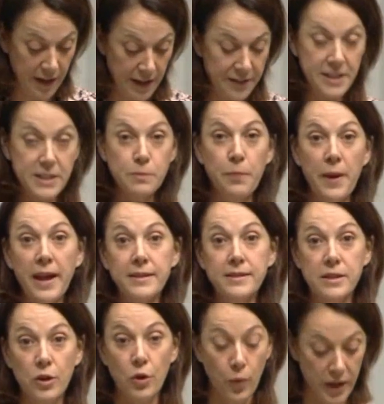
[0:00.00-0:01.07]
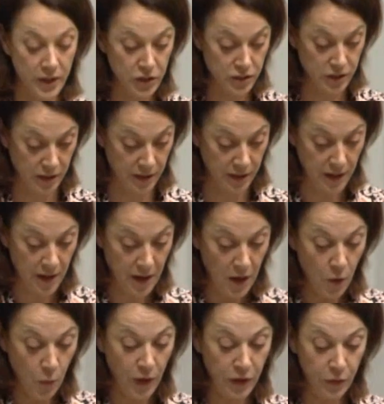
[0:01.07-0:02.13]
This begs the question
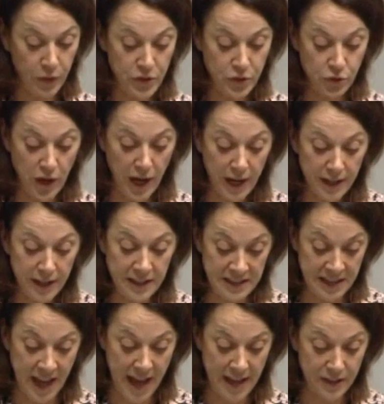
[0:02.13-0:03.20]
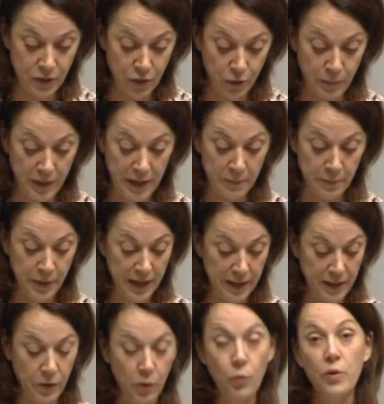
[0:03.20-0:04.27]
whether Australian gas could be
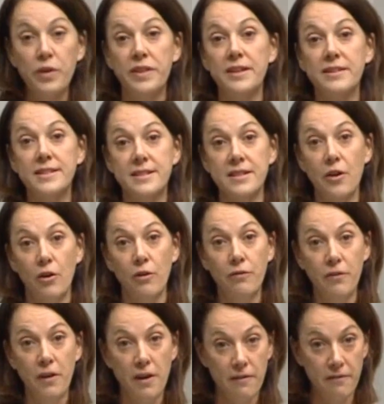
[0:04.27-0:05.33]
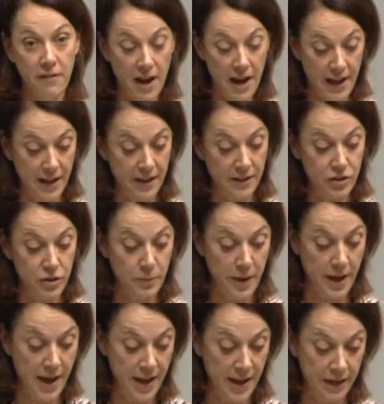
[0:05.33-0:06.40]
competing with itself via
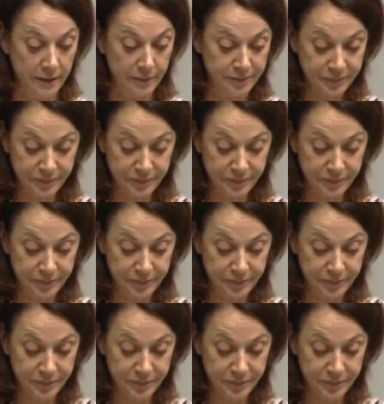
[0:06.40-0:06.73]
Japan.